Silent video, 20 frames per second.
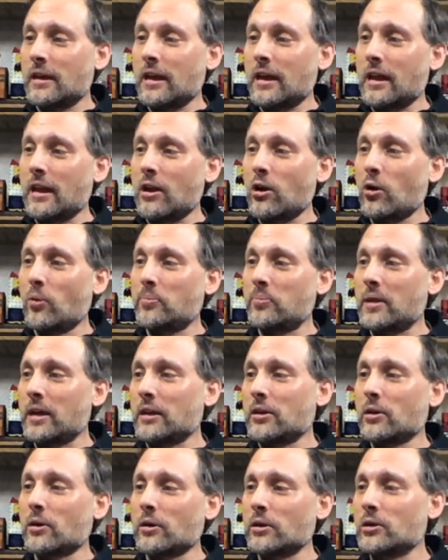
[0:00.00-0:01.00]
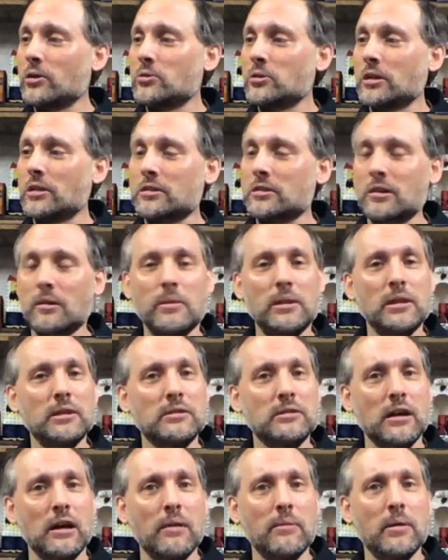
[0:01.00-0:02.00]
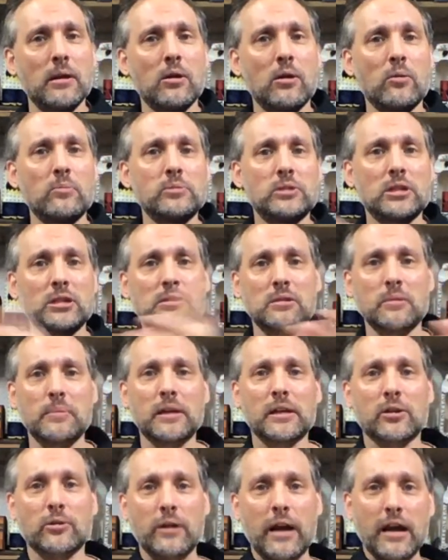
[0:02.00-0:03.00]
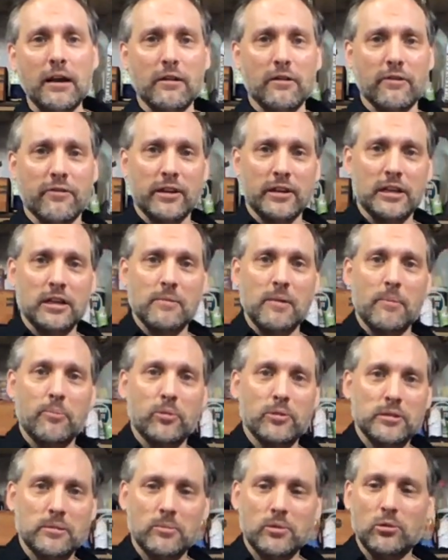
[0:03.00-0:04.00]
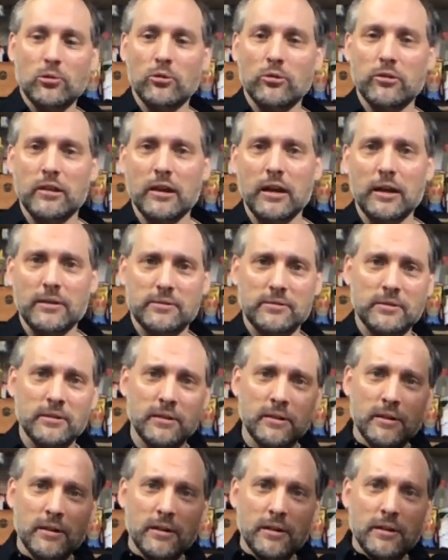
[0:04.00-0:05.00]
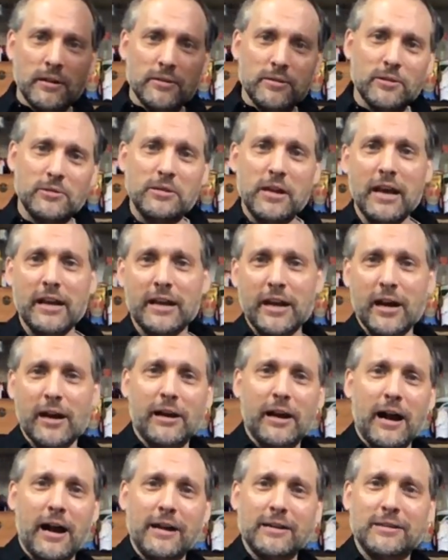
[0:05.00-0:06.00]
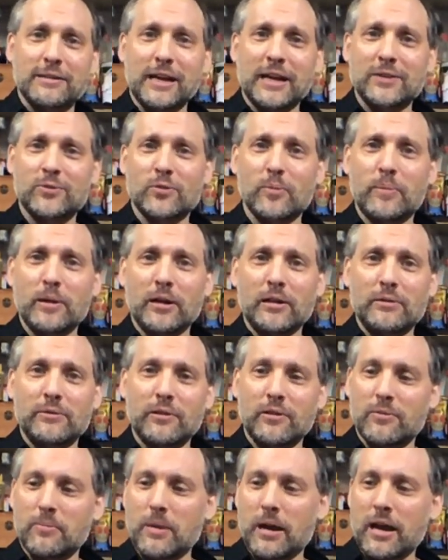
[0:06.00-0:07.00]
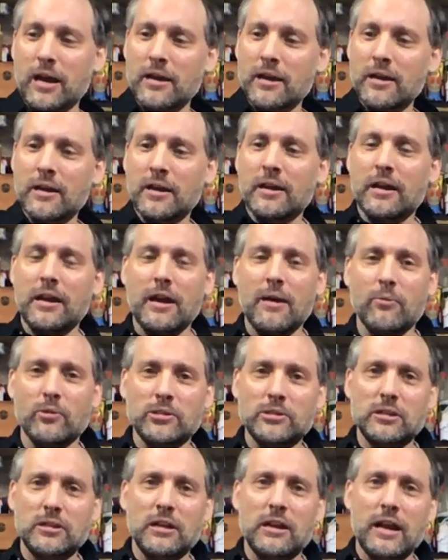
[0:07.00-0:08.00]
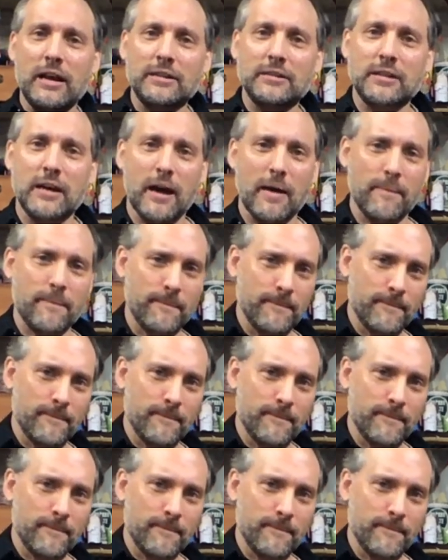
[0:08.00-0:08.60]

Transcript: And I hope that you're using some of this time at home just to be creative and come up with some cool things. So take care, guys. Thanks for building with me, and we'll see you next time.